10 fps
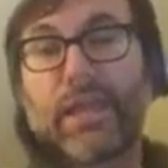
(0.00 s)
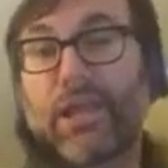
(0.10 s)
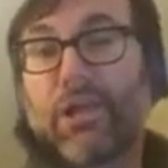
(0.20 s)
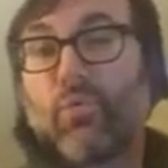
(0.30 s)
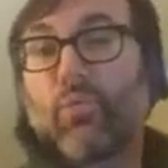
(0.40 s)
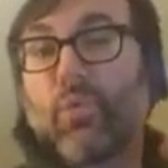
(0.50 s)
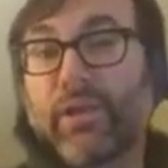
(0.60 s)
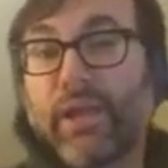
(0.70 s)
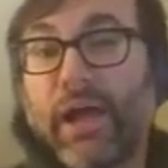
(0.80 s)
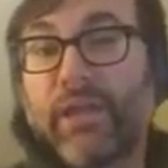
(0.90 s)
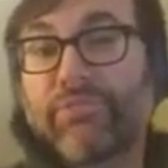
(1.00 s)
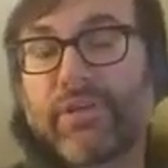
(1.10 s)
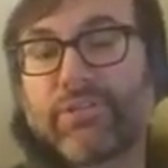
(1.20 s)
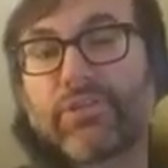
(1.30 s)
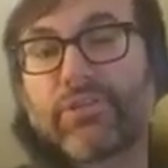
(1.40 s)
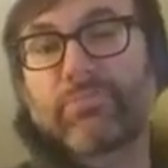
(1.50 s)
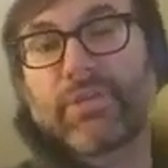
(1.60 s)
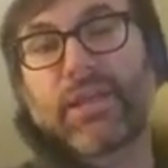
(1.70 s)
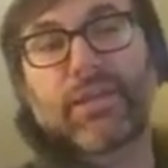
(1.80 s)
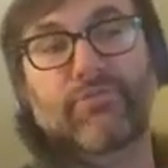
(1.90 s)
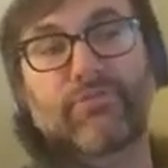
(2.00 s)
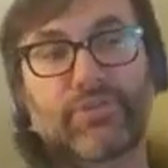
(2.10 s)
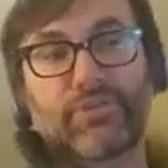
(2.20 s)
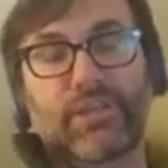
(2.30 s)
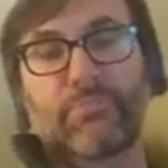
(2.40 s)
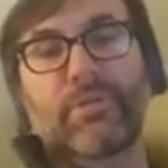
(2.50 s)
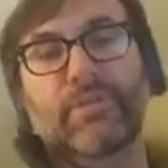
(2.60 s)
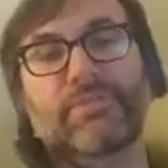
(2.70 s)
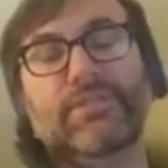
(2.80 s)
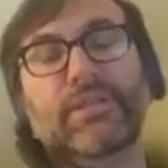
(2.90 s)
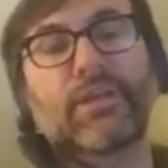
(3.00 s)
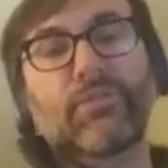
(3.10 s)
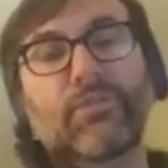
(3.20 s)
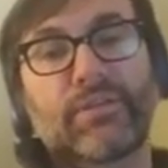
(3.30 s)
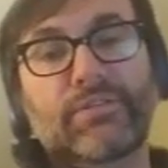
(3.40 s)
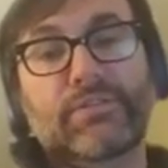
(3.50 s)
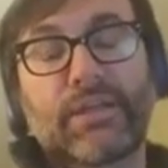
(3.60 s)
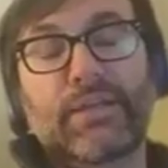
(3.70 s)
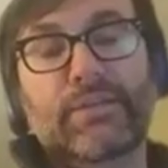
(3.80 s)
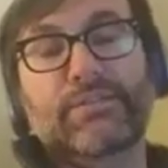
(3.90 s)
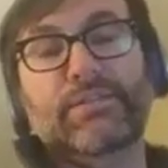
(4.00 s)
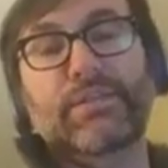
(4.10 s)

What I found illuminating, for example, of studying what science